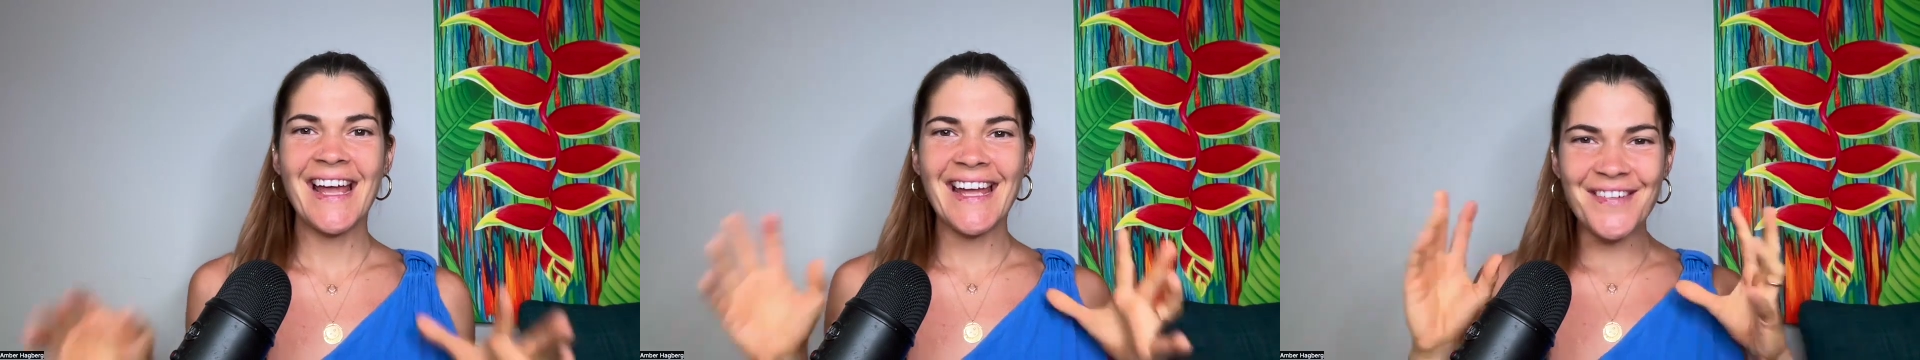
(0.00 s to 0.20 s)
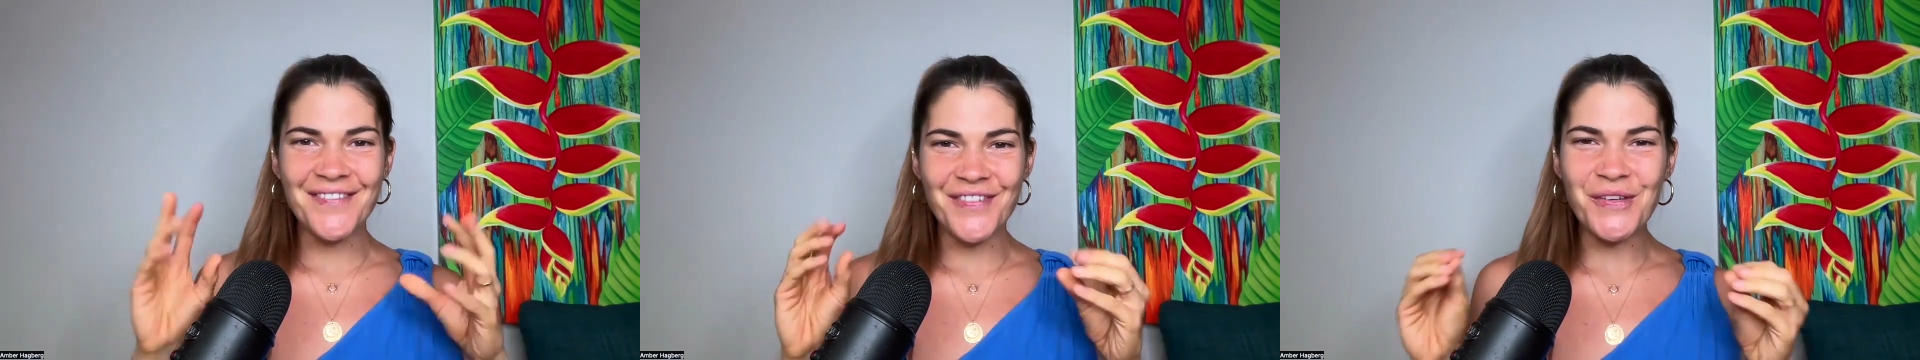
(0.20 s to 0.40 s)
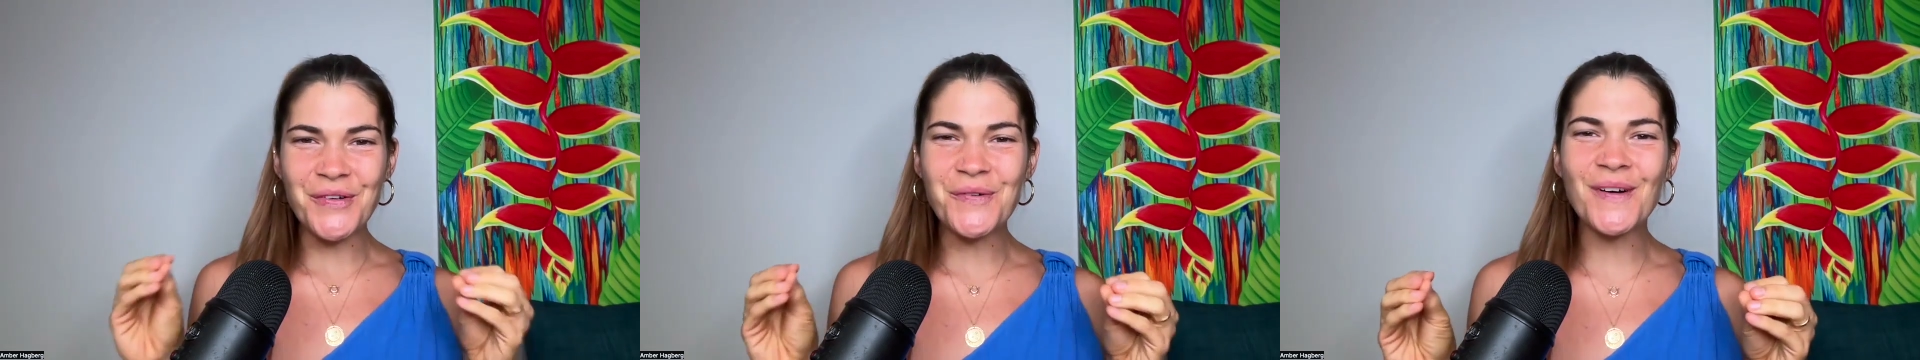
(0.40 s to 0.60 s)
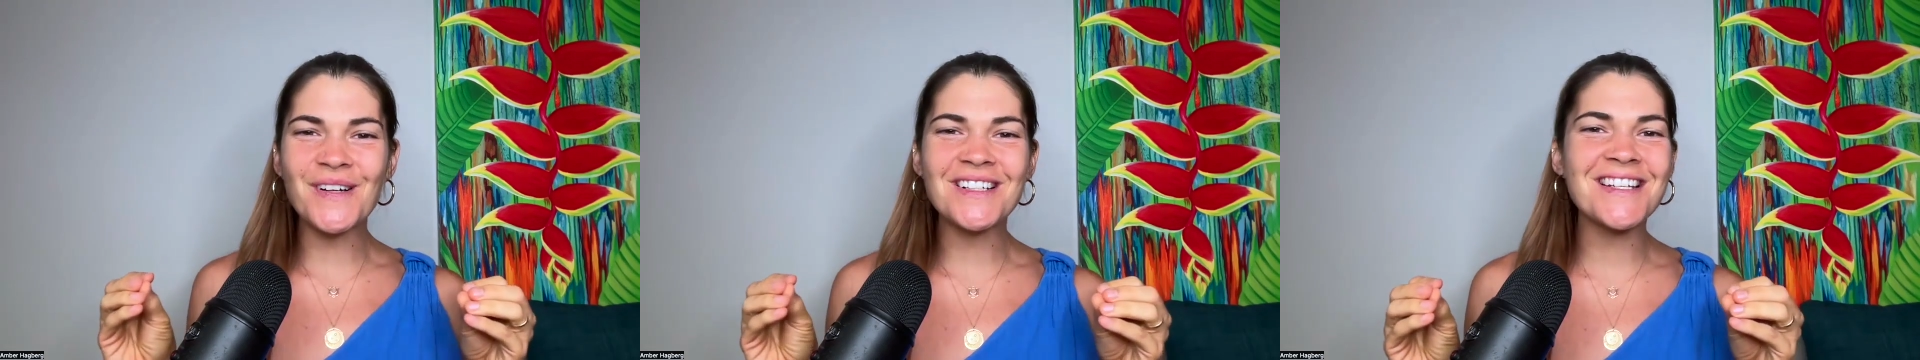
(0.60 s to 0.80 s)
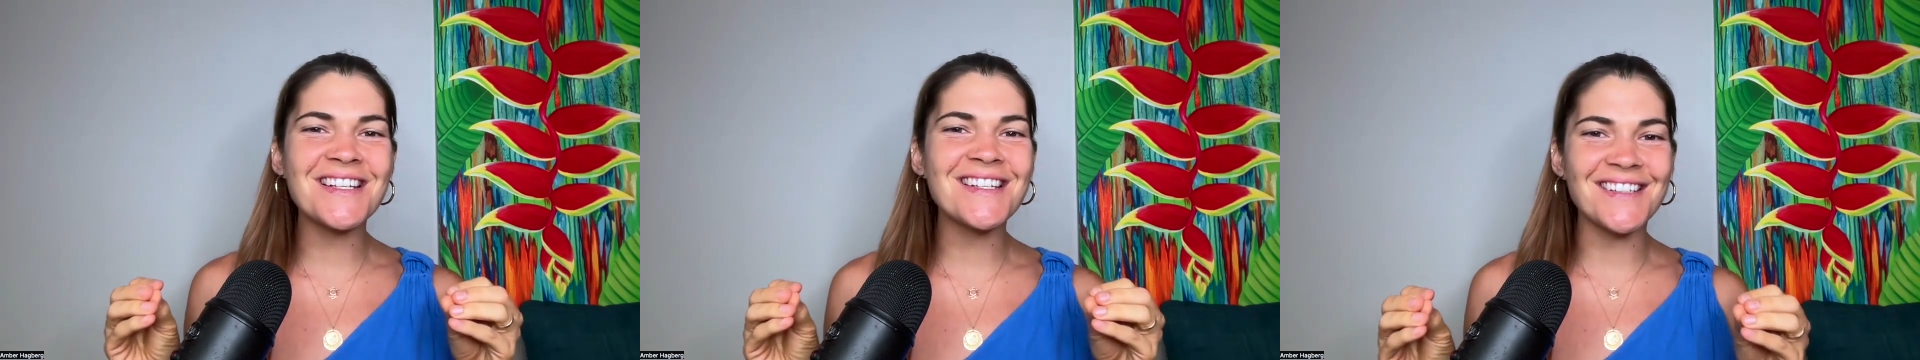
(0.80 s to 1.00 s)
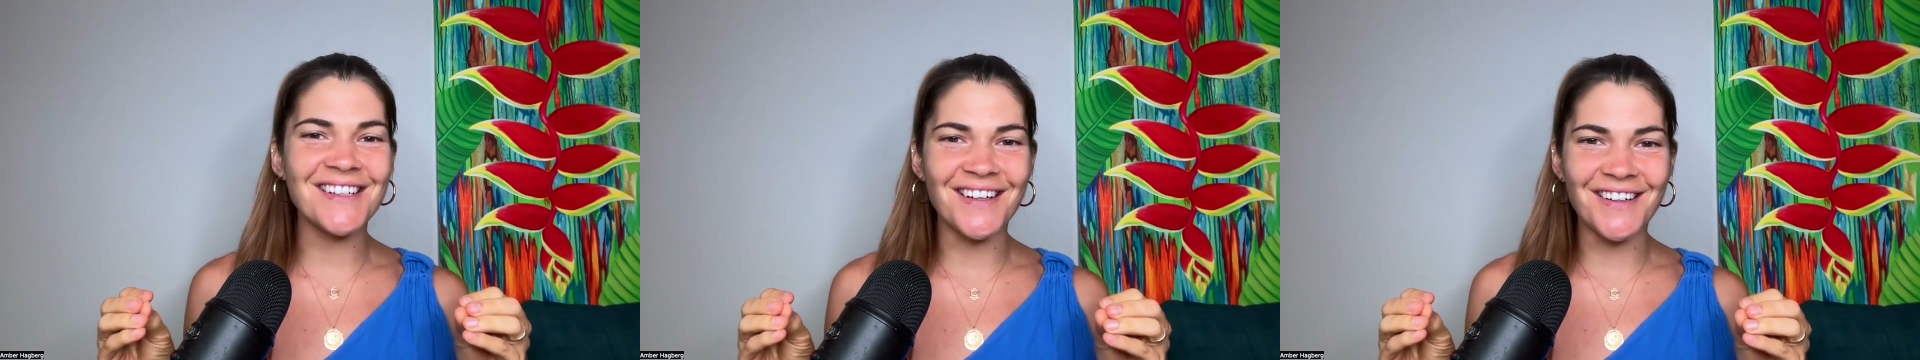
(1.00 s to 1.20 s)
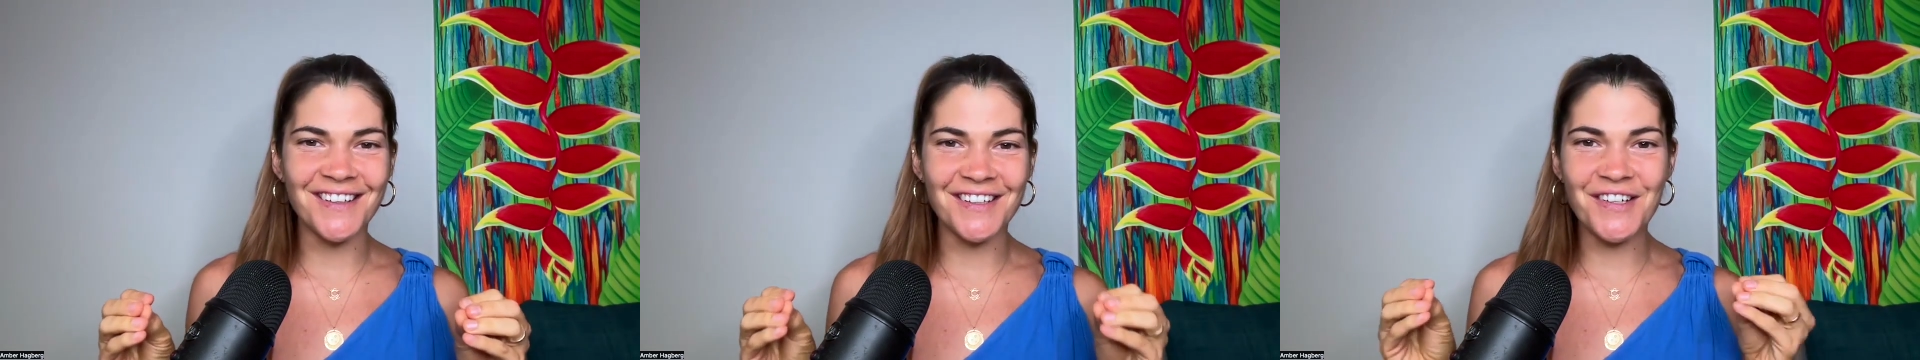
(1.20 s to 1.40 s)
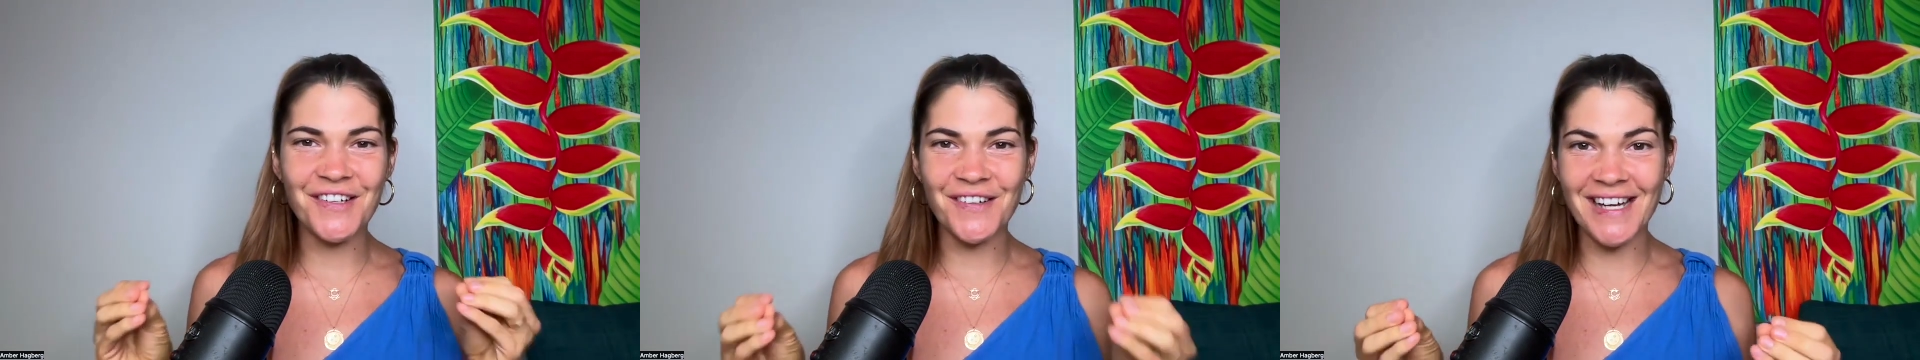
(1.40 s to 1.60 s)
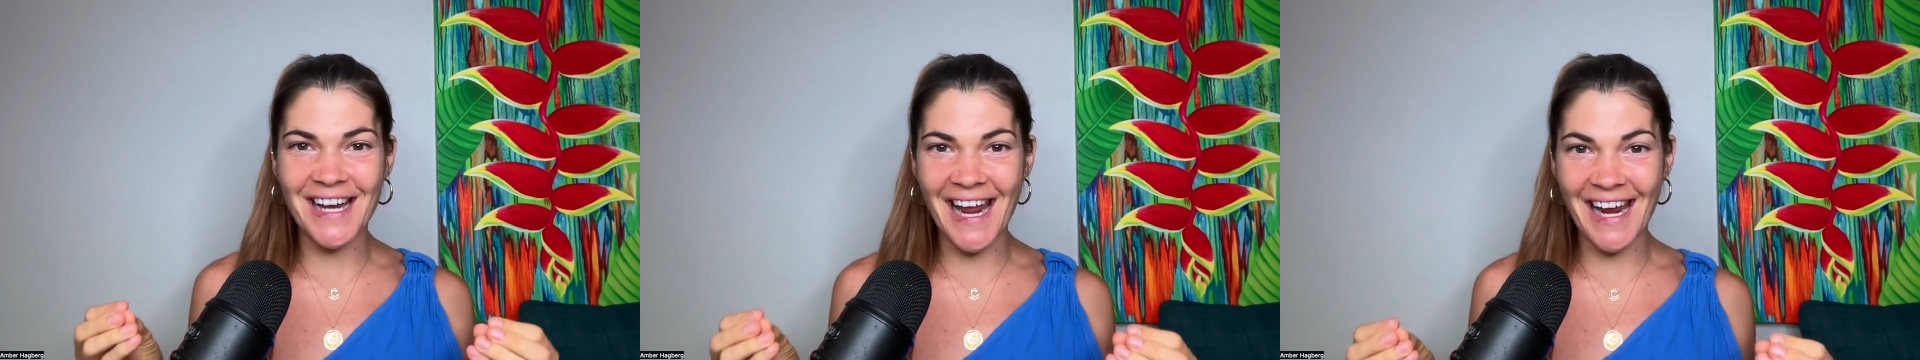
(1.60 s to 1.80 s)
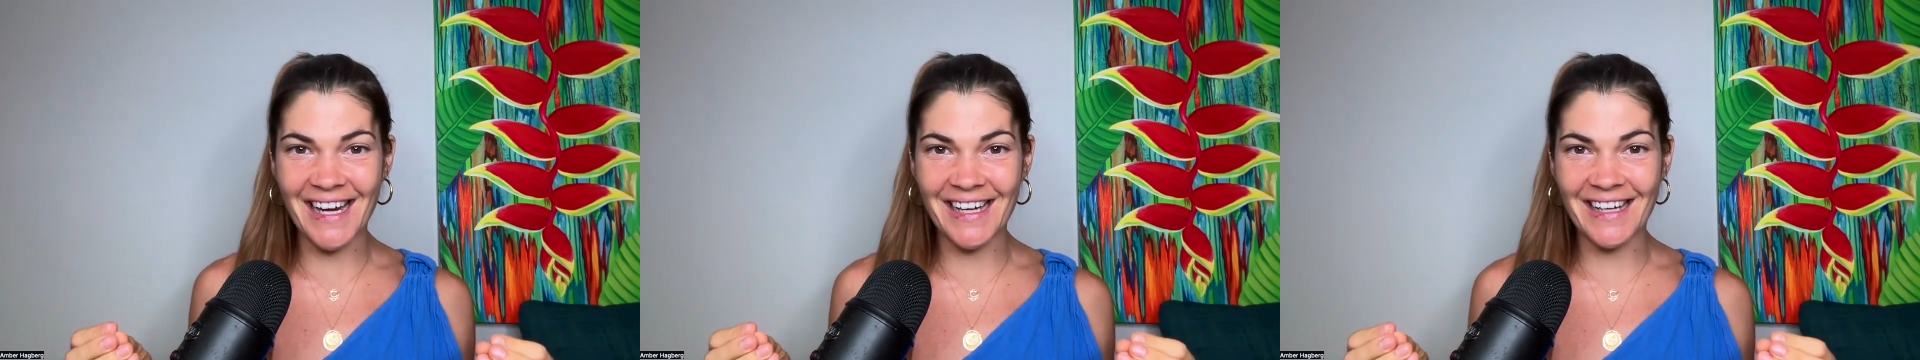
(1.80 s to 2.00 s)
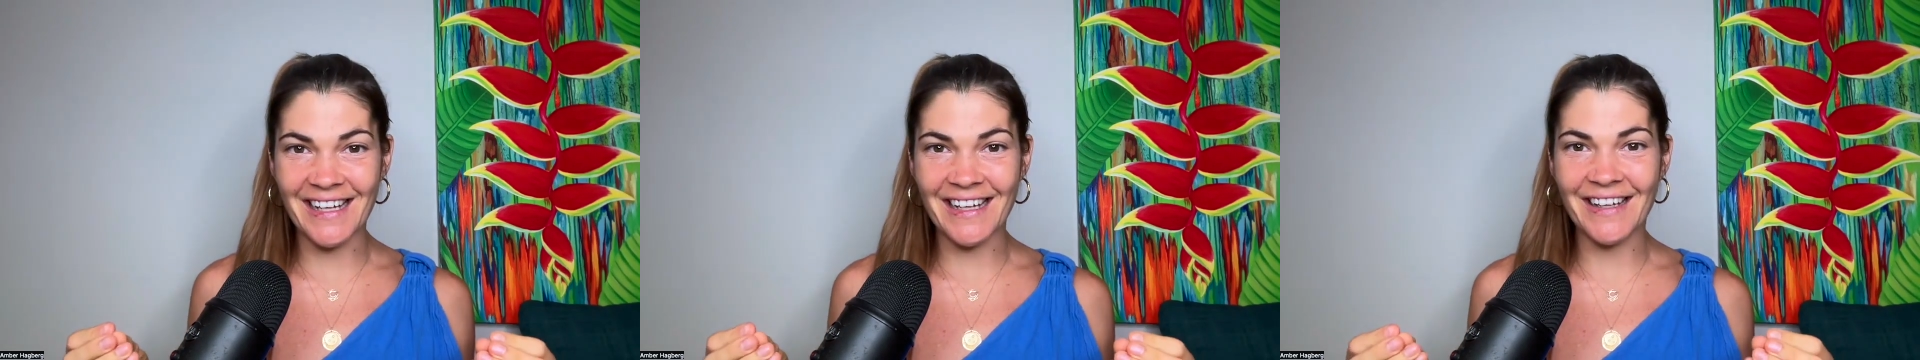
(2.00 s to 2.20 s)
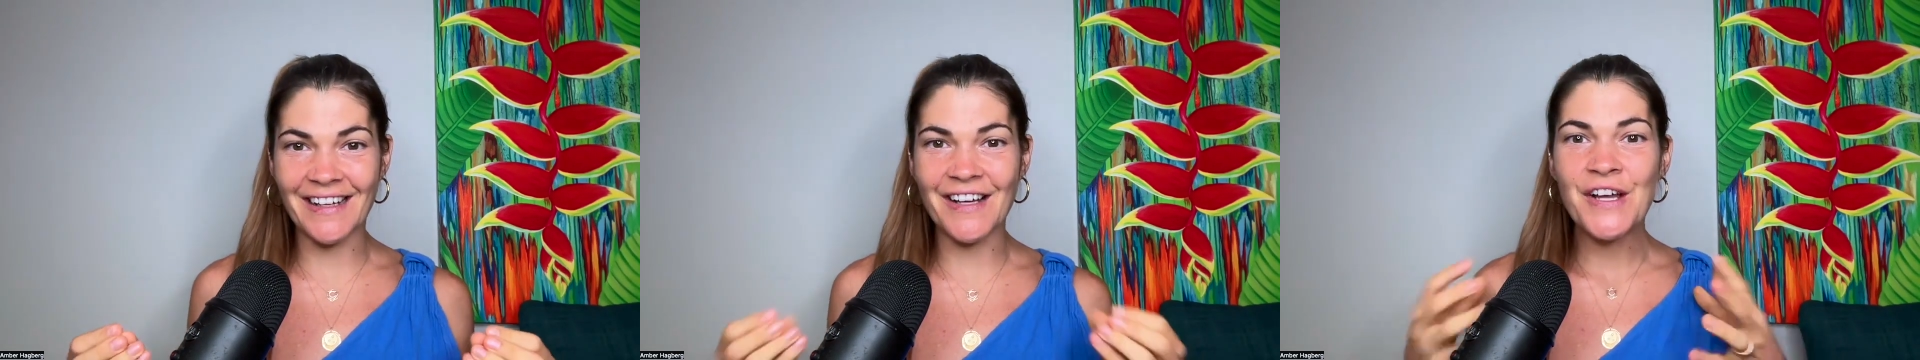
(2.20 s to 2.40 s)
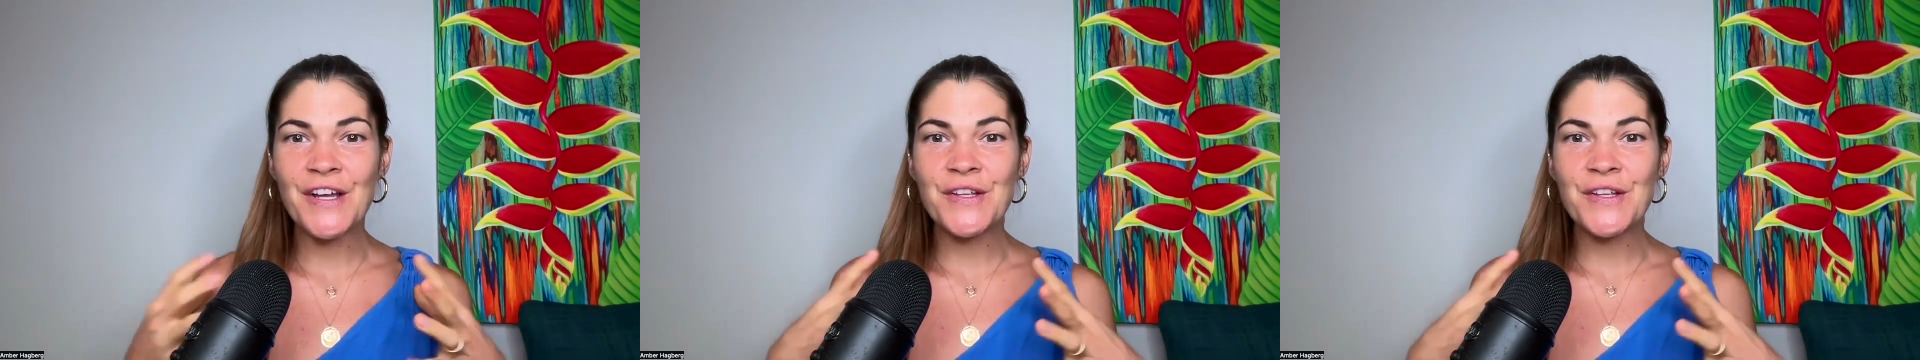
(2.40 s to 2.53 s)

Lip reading: If you want to start creating